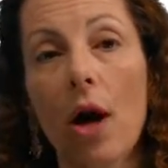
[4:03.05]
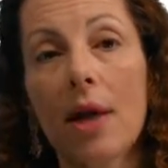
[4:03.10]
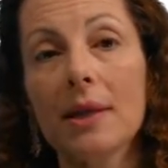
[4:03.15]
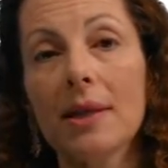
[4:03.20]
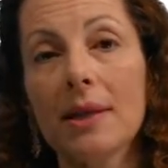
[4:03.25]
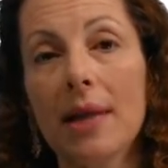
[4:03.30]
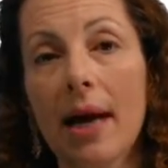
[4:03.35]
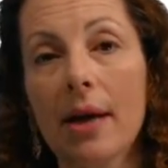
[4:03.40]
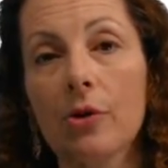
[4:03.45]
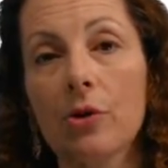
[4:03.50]

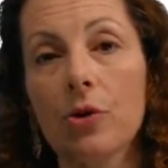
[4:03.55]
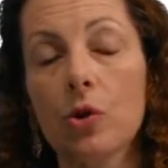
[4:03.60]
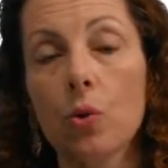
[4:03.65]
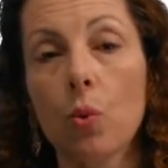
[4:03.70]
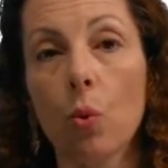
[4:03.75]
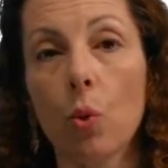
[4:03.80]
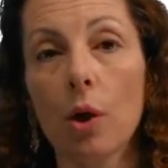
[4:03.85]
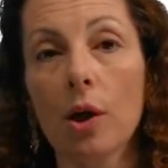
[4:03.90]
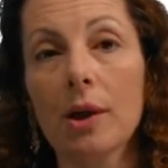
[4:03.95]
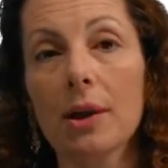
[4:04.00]
sectors
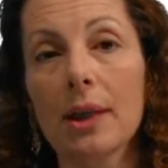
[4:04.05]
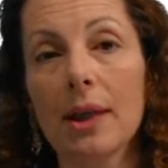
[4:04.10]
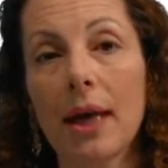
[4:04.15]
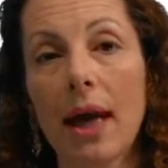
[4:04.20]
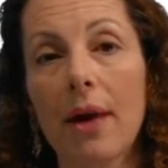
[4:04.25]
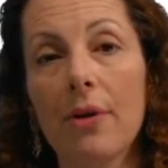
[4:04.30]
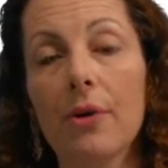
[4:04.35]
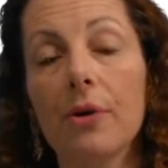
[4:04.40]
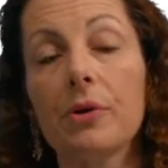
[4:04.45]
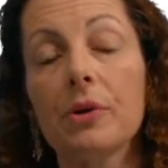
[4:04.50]
work
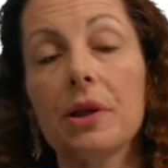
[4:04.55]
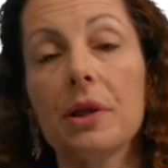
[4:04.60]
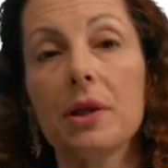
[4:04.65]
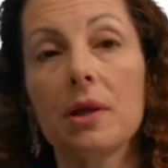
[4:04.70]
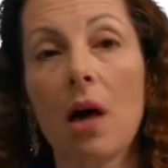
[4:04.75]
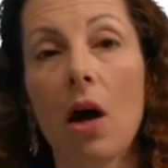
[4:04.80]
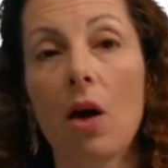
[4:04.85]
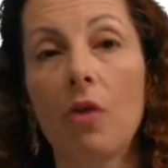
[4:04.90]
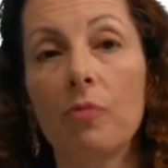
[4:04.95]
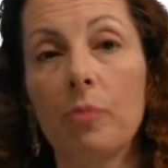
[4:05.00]
together to
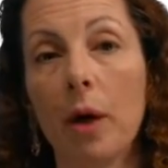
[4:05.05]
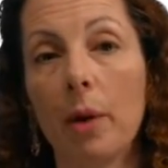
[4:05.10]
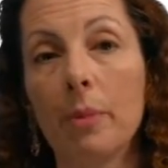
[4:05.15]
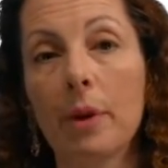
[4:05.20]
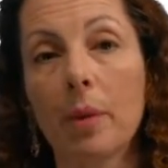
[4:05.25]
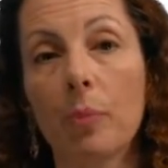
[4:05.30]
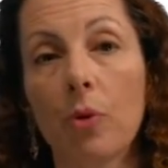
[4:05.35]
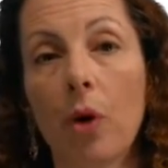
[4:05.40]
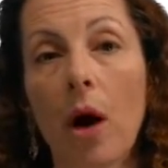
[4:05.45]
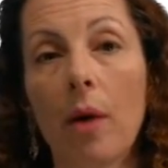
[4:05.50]
solve public
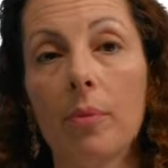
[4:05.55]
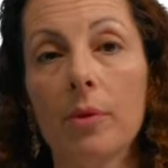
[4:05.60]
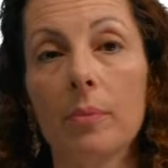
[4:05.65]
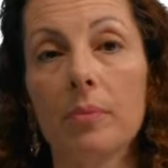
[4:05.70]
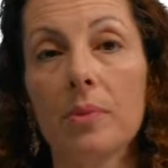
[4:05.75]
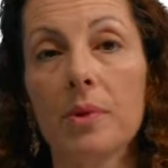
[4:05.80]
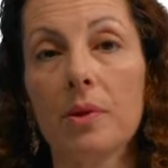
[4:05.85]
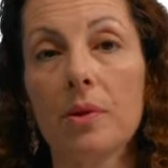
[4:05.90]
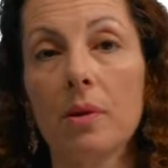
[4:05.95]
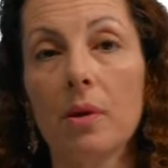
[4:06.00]
problems.